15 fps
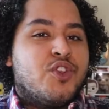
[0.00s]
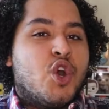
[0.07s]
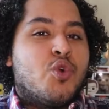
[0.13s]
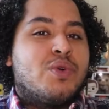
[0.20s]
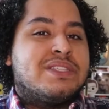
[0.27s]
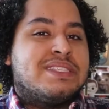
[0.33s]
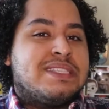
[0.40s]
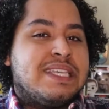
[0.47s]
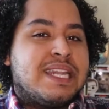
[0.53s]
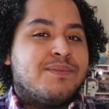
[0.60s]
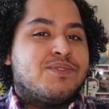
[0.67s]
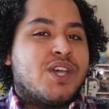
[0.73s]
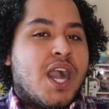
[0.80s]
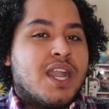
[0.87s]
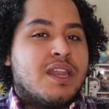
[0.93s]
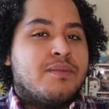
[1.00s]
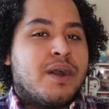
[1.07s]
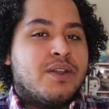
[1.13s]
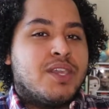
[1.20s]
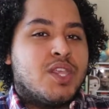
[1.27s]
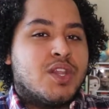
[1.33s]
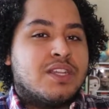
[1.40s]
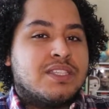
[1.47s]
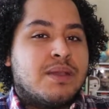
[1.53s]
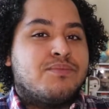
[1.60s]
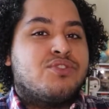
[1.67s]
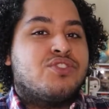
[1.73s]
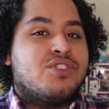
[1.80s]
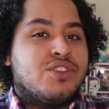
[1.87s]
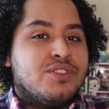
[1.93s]
know what scene I'm talking about either, because I'm
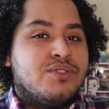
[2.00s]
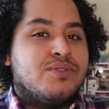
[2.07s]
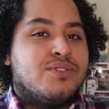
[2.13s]
sure you